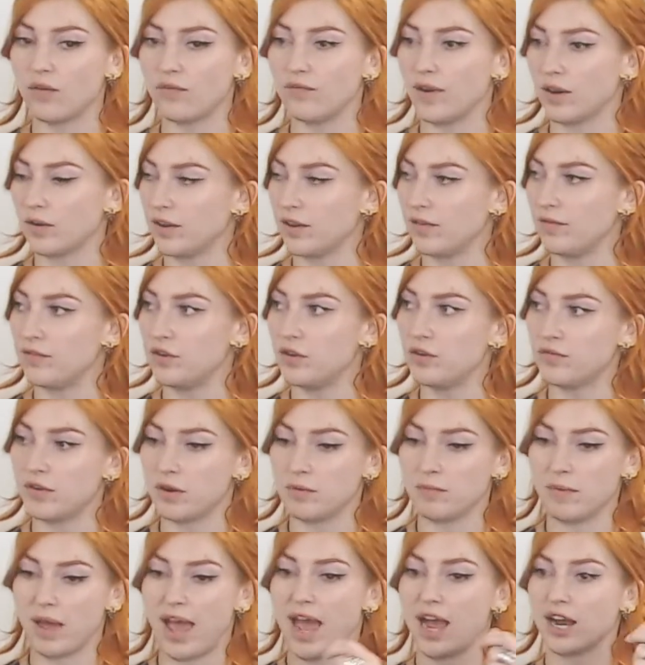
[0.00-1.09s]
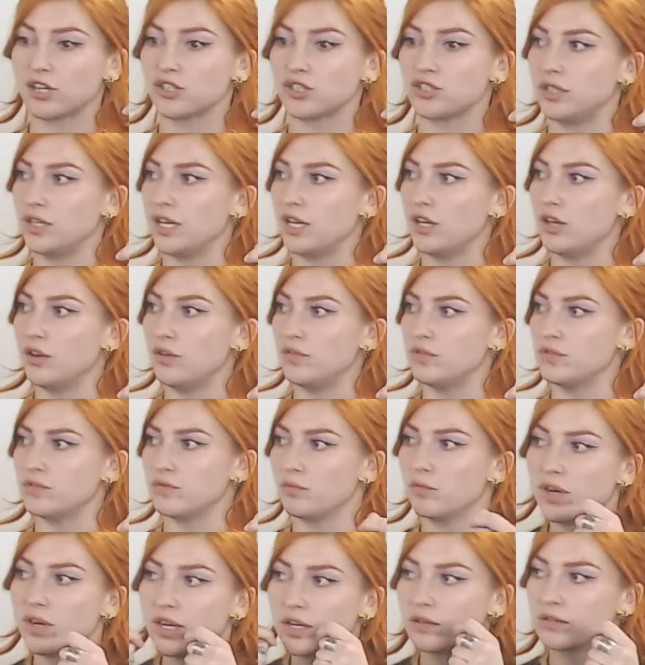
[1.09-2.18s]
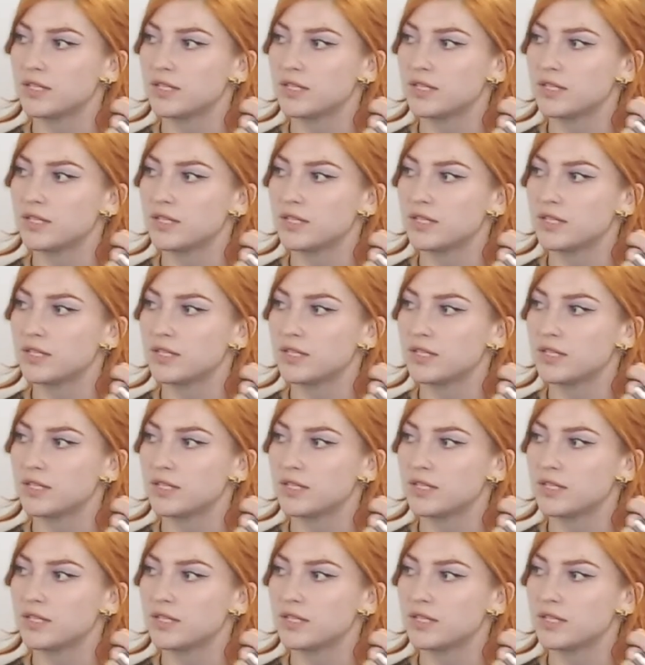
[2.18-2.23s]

very few of them actually used real